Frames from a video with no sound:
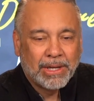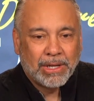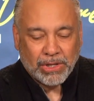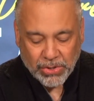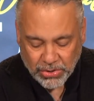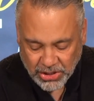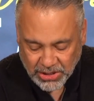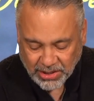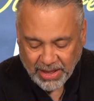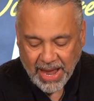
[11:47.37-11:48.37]
You
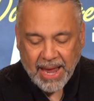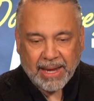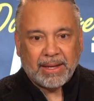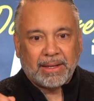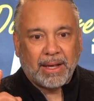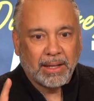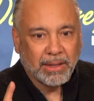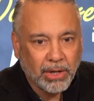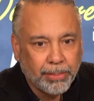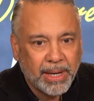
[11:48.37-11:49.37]
just lack a
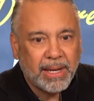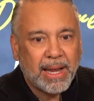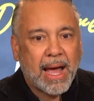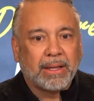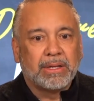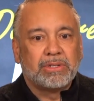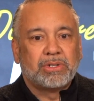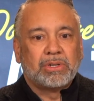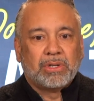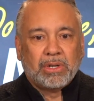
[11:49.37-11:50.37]
little bit of knowledge.